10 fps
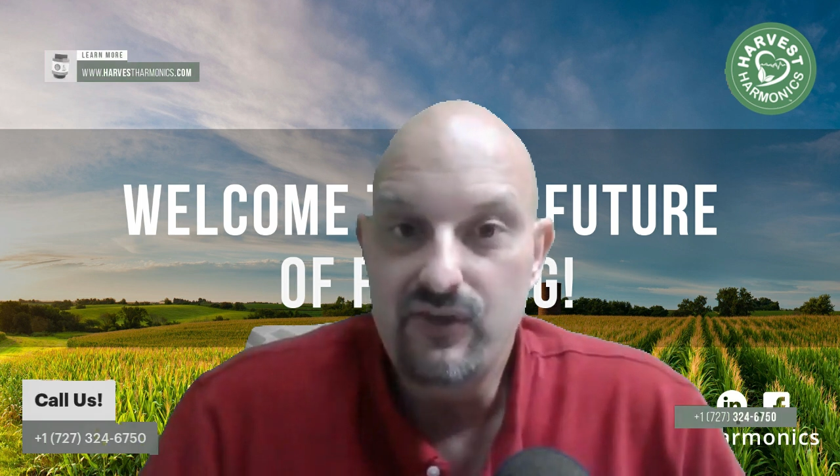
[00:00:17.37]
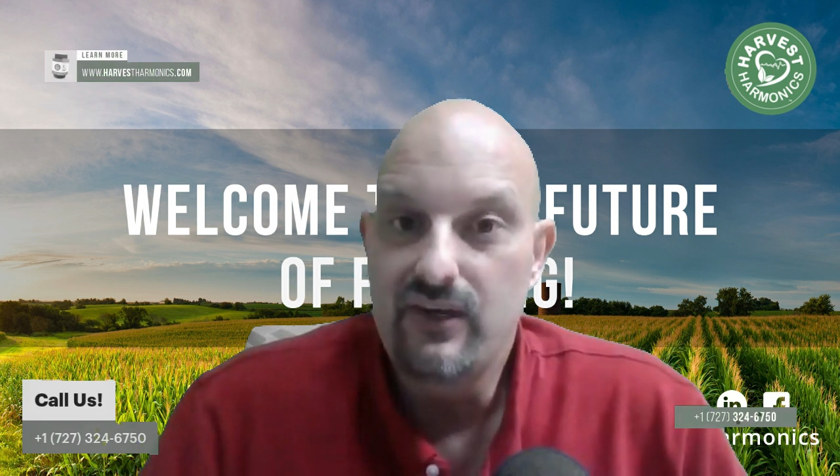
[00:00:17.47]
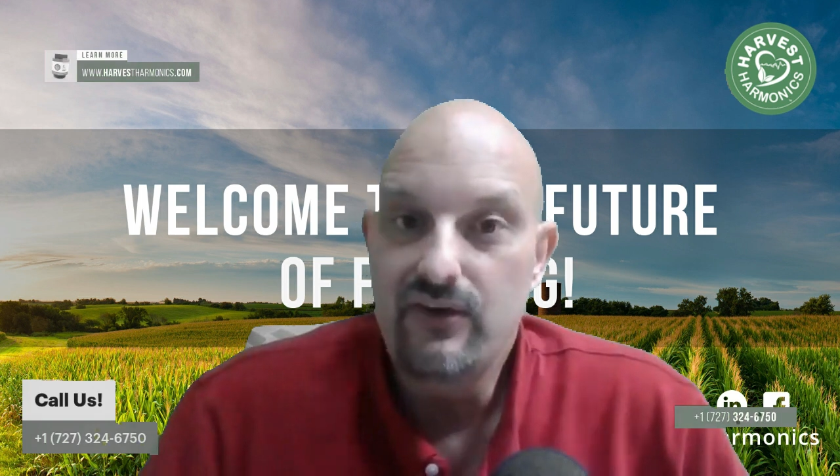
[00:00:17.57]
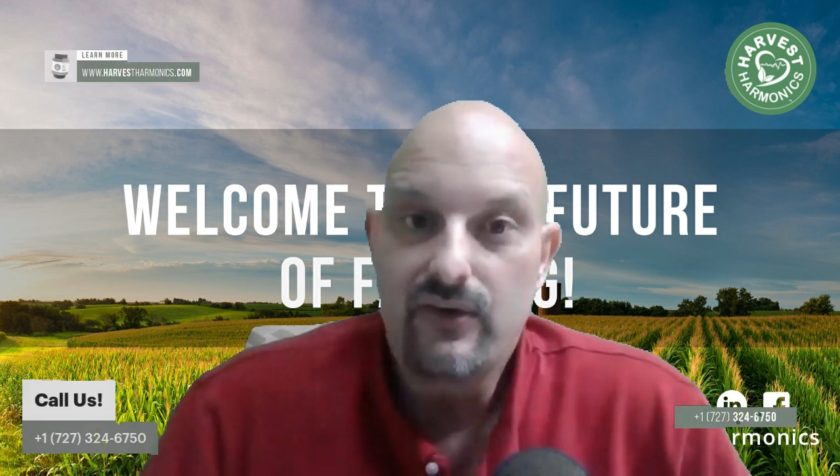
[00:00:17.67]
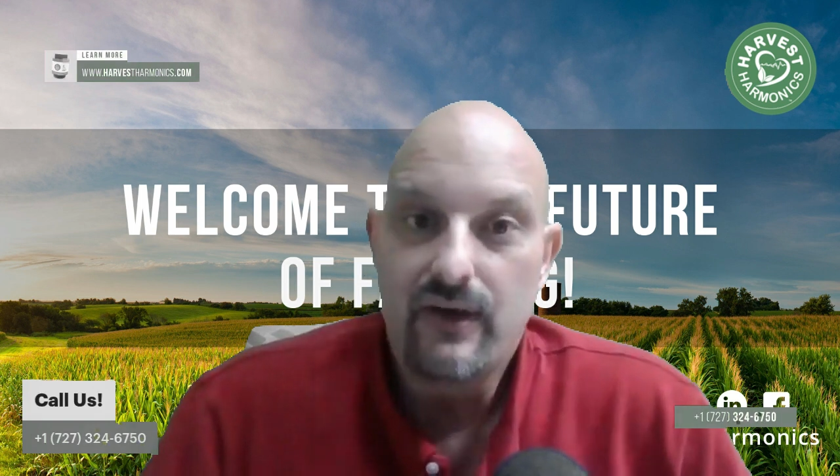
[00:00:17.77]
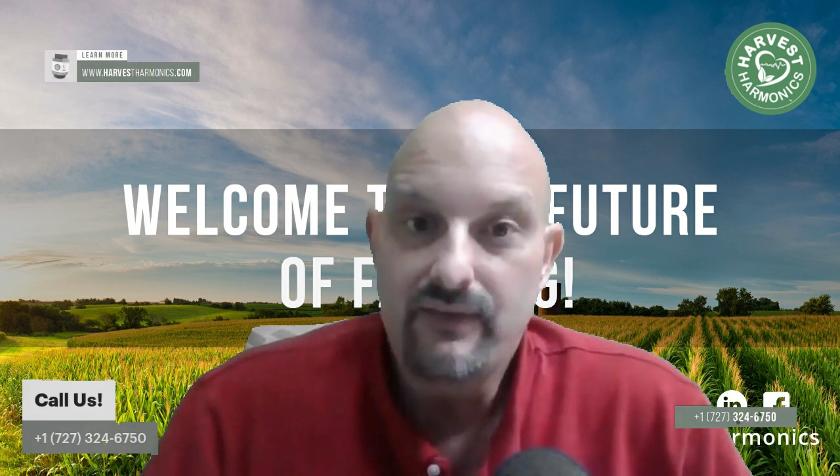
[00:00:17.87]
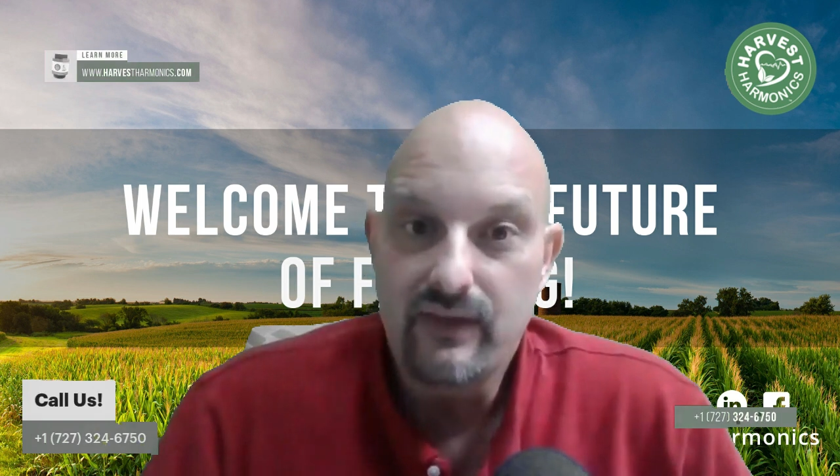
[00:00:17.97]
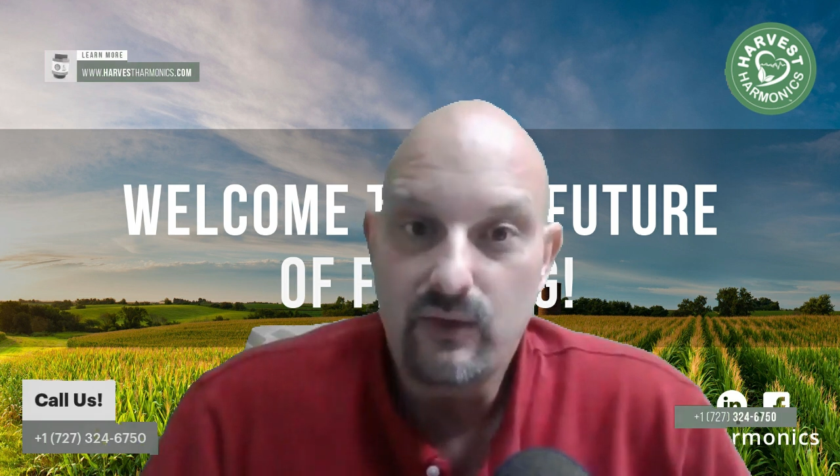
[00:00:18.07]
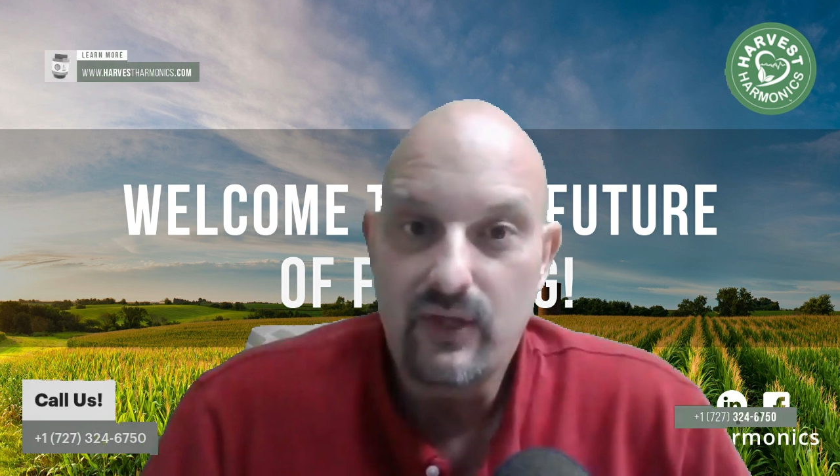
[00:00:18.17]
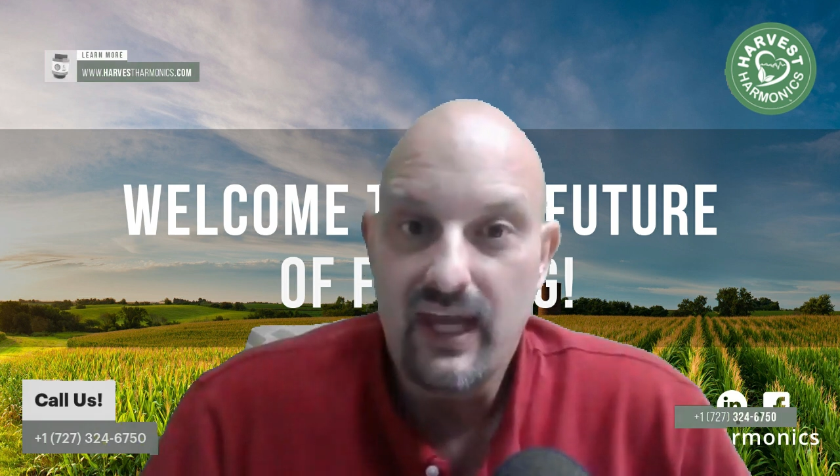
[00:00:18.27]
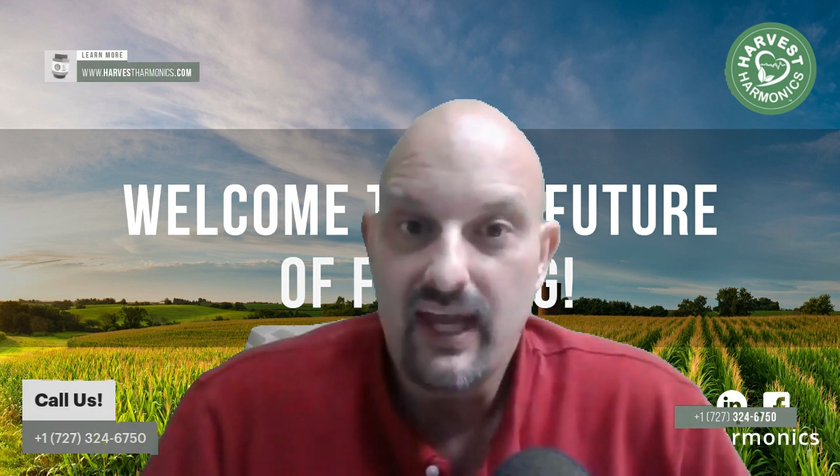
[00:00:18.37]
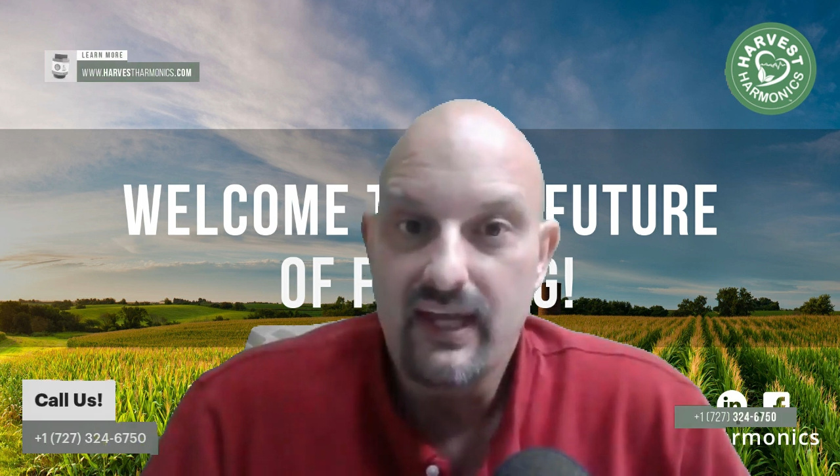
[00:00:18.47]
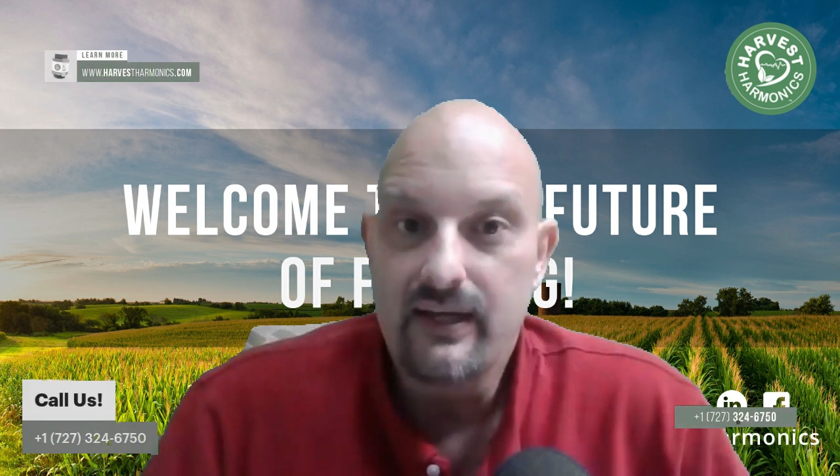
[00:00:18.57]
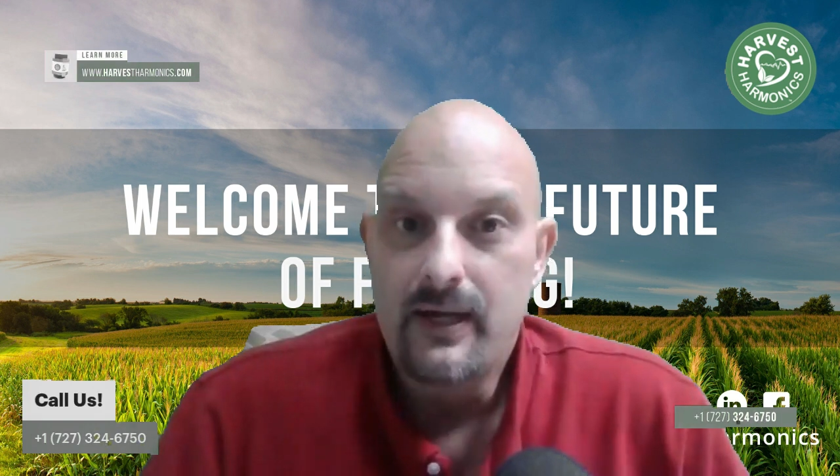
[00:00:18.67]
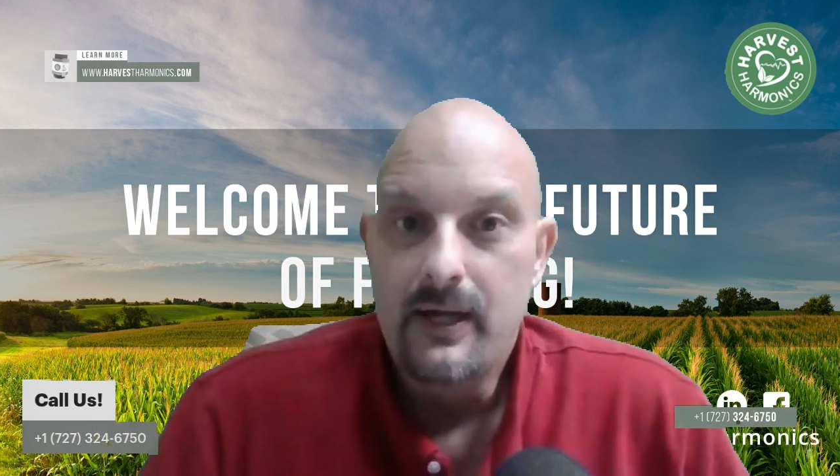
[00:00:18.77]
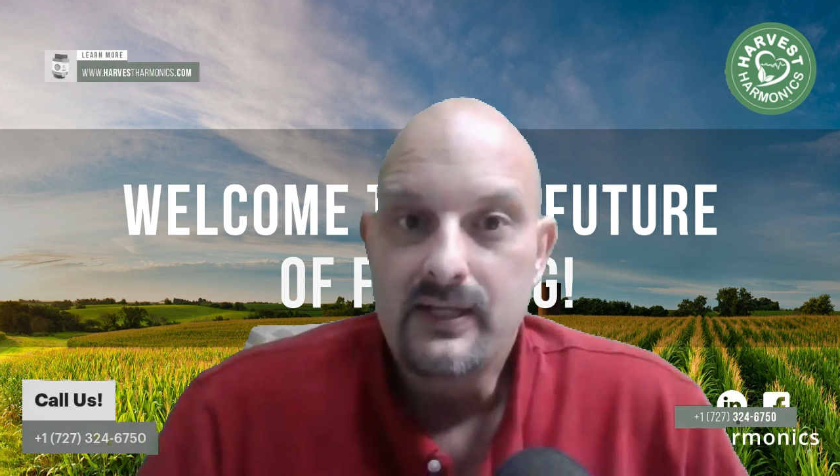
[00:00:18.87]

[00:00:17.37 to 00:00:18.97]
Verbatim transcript: you need to do everything you can